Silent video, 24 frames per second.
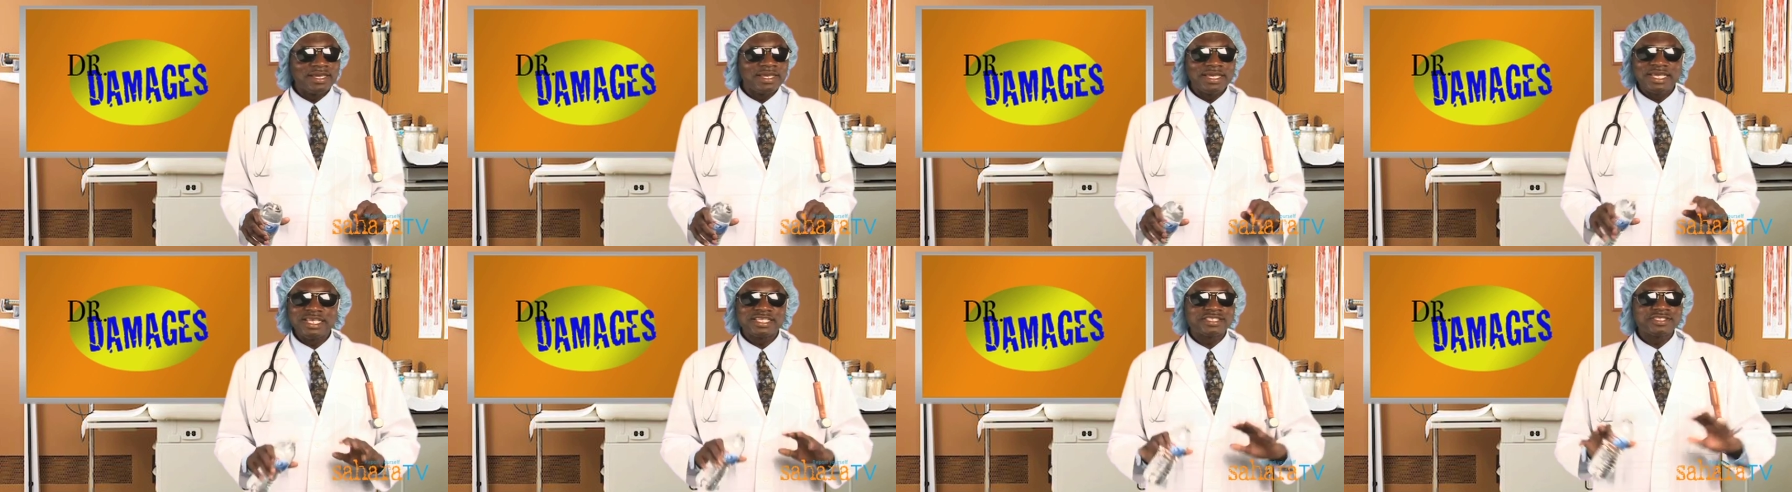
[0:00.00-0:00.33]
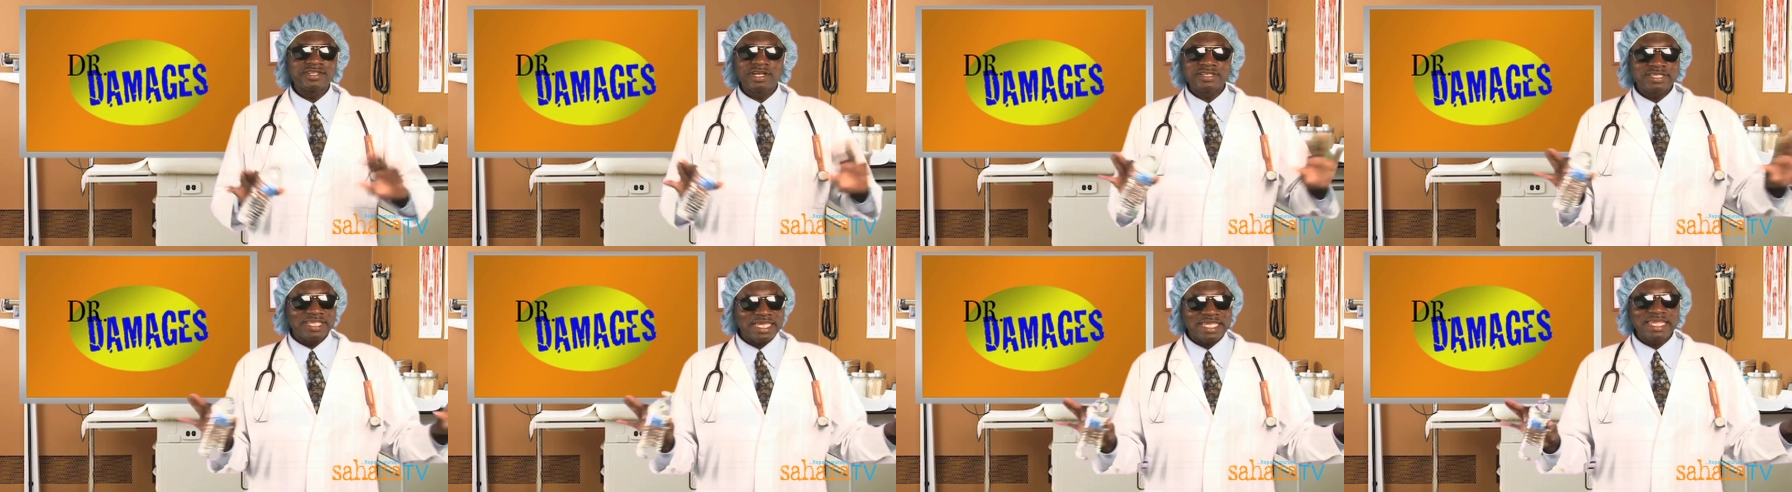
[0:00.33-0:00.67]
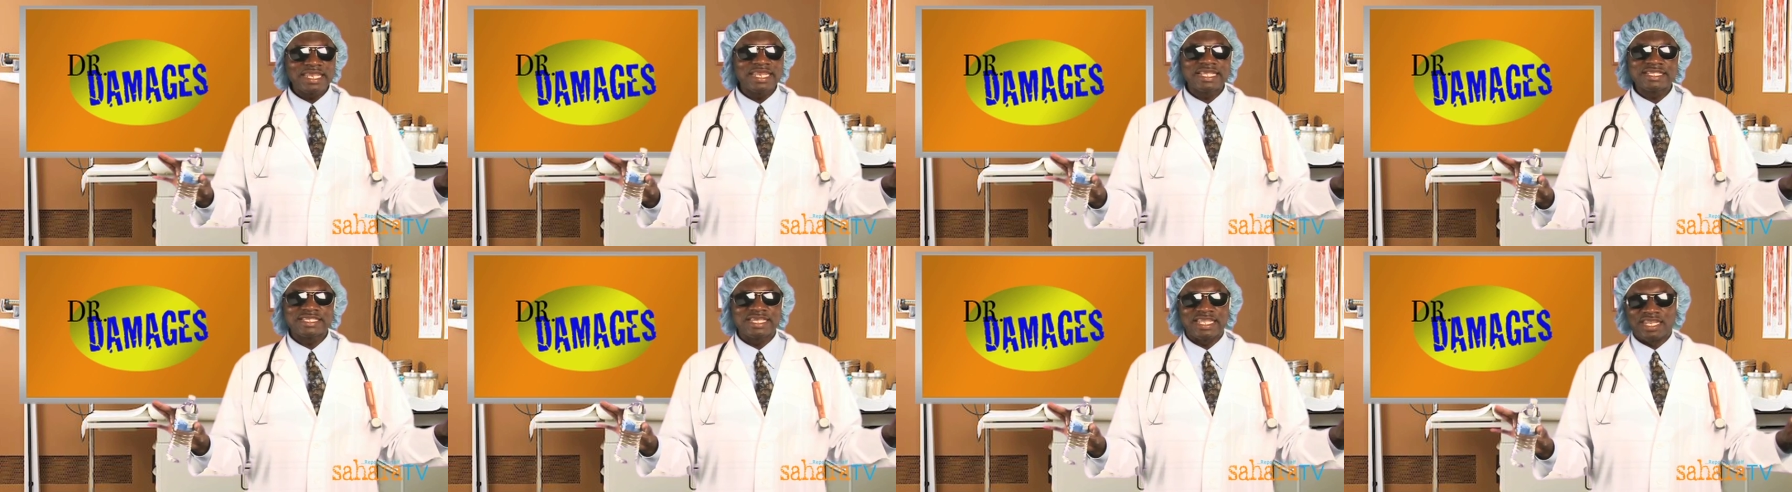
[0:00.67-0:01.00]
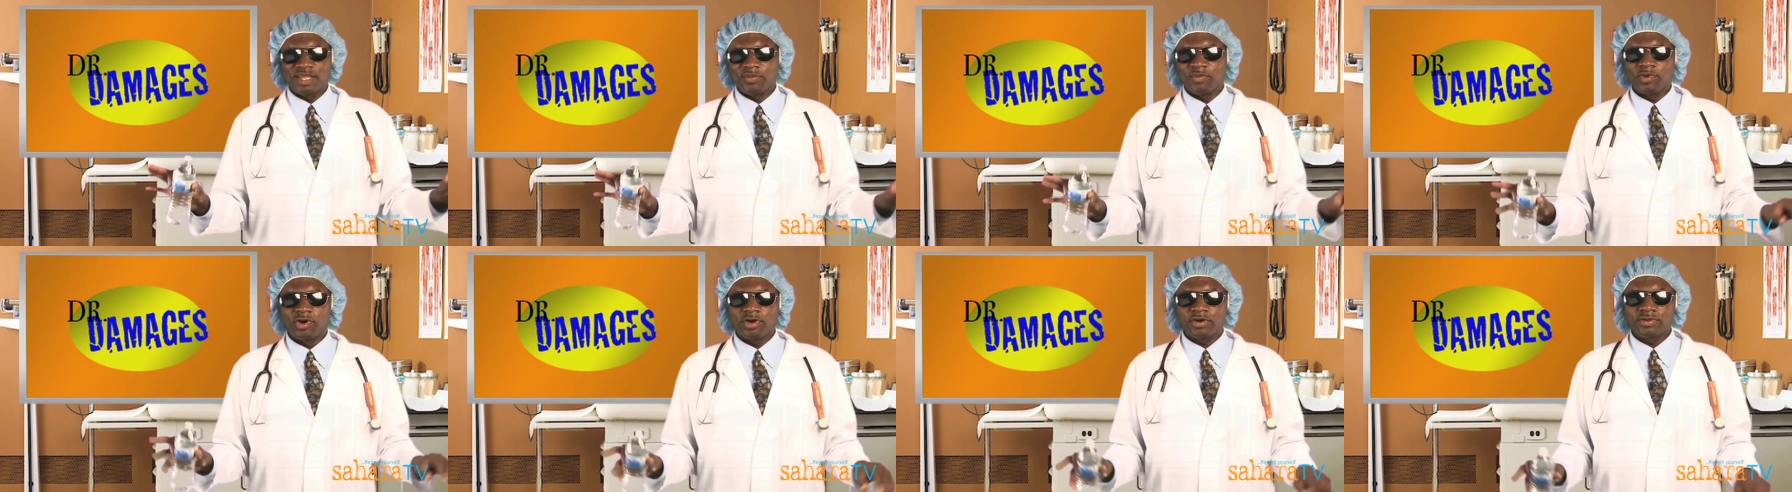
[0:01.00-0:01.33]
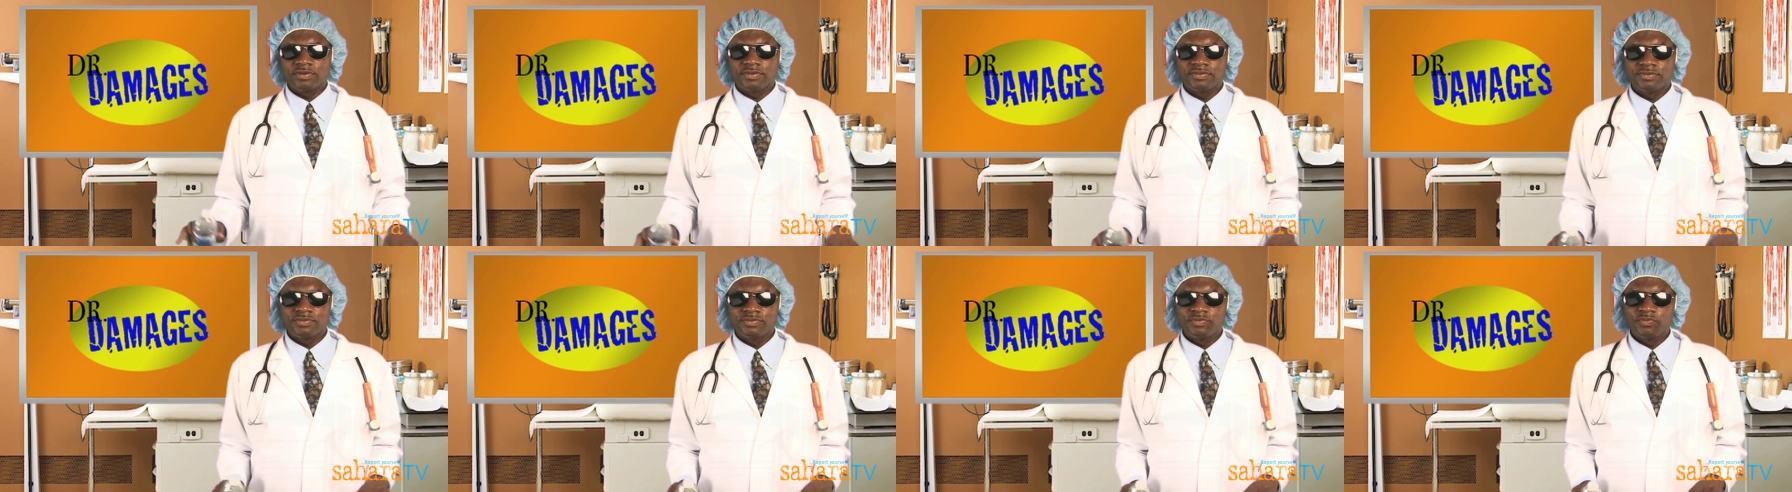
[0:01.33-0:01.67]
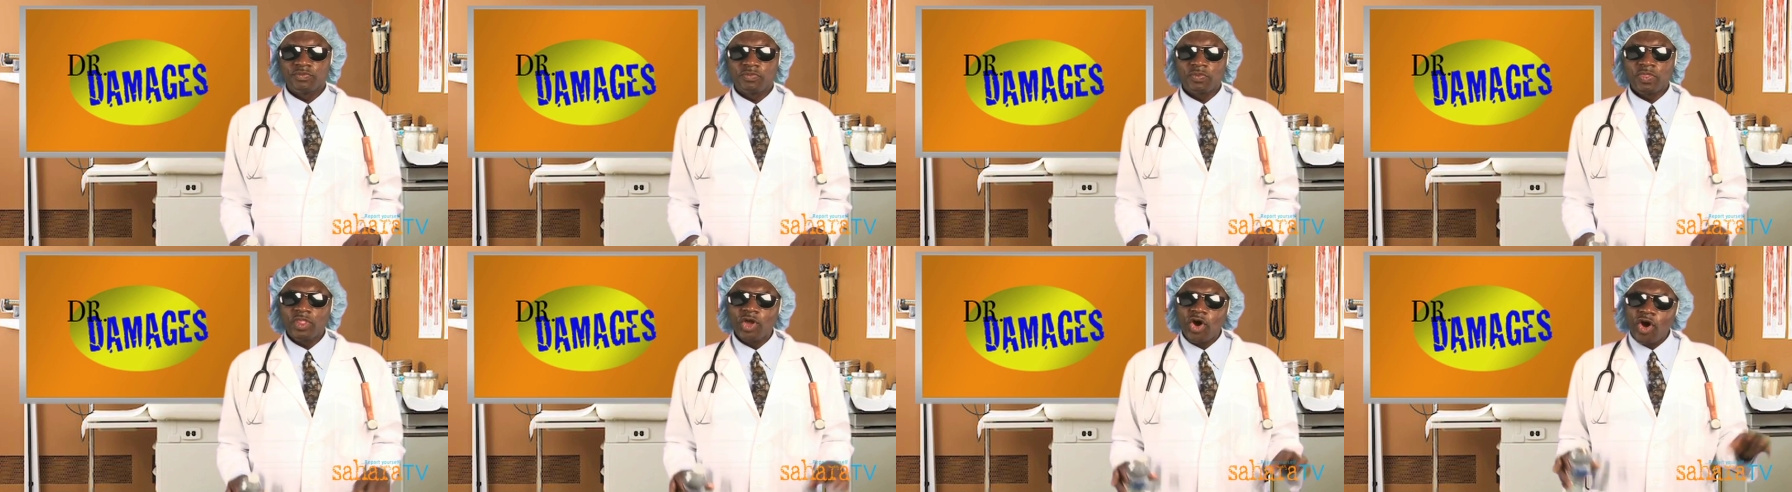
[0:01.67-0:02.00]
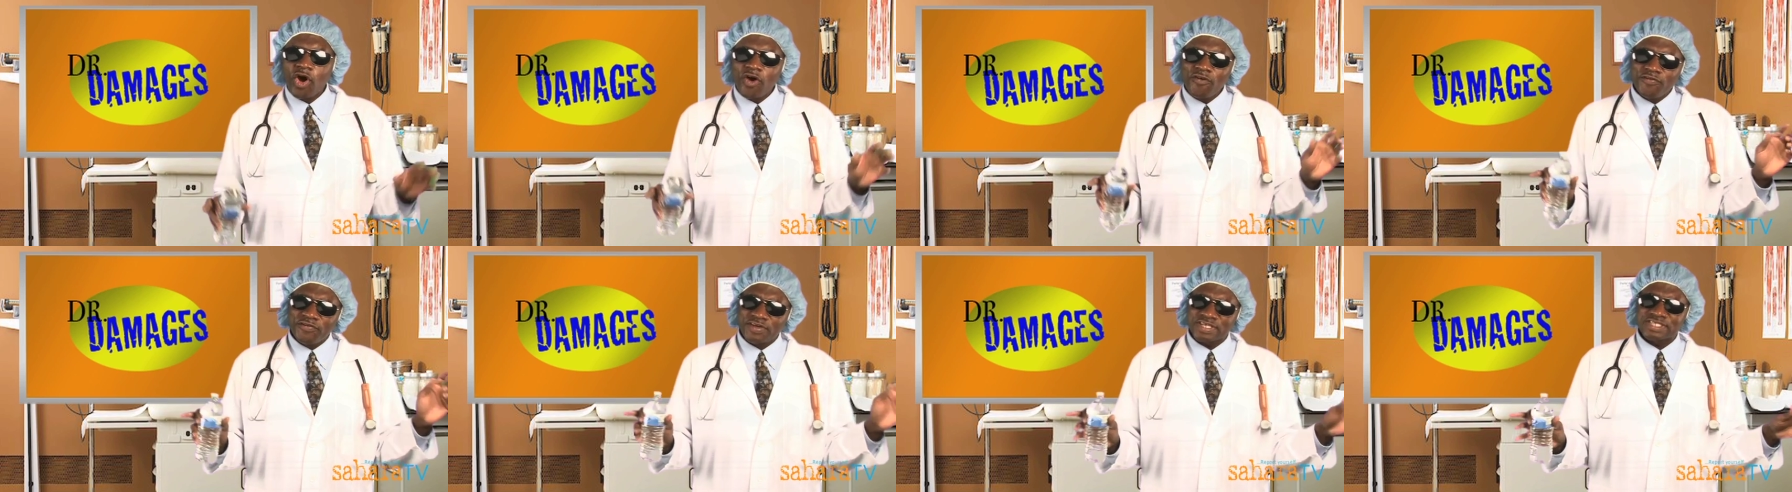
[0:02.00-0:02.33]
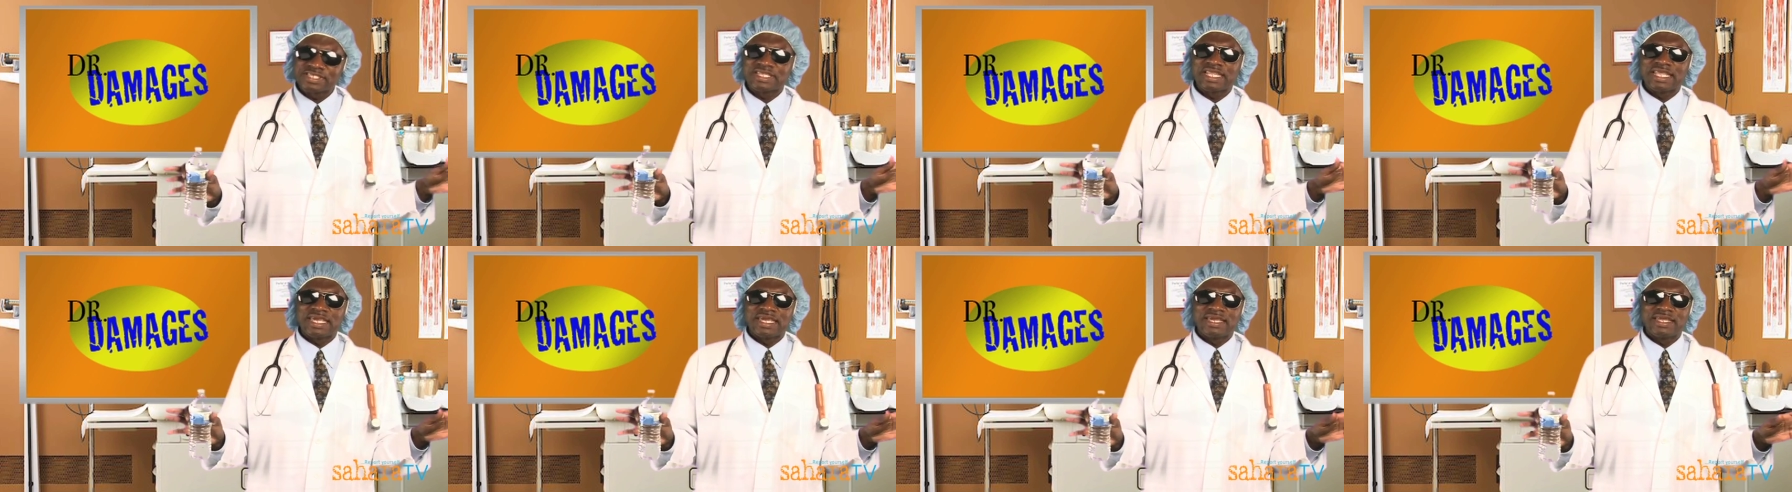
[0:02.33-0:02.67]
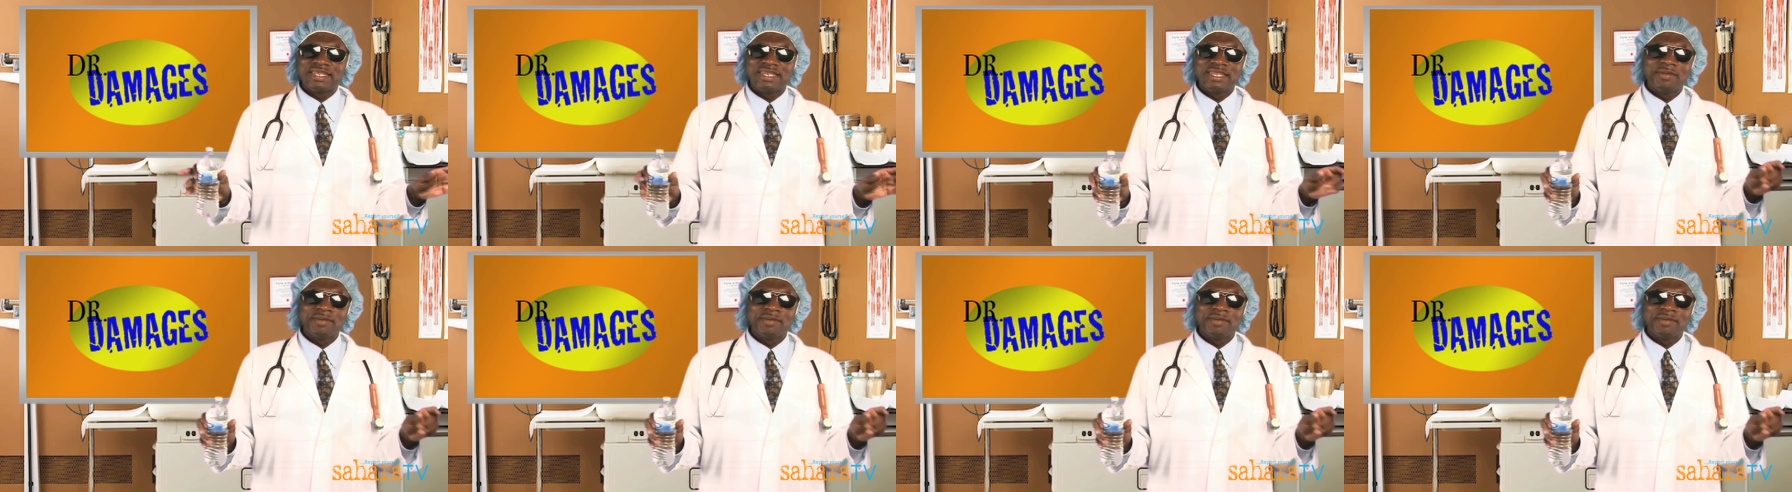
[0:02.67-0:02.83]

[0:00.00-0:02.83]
He's not taking it anymore. Obviously,